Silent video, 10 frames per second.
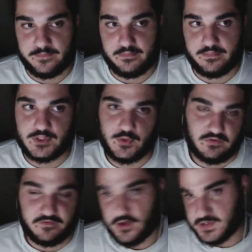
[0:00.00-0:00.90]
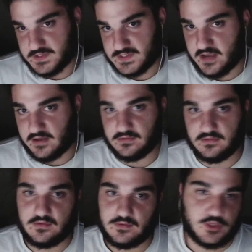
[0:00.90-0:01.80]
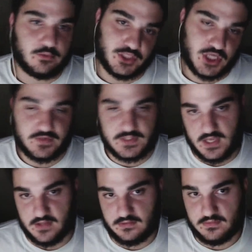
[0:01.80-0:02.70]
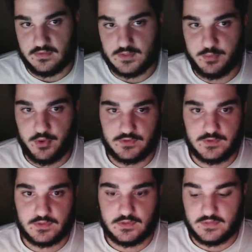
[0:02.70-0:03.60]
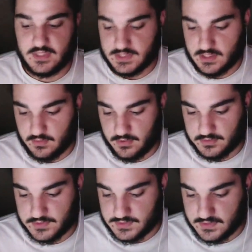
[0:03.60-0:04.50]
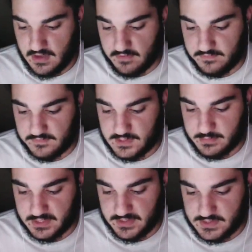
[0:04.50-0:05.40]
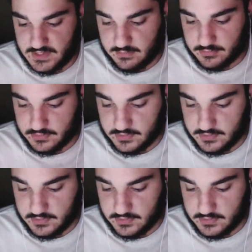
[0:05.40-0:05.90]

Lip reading: between first and second. So it'd be Chelsea and Spurs. That's how it works if someone does a double.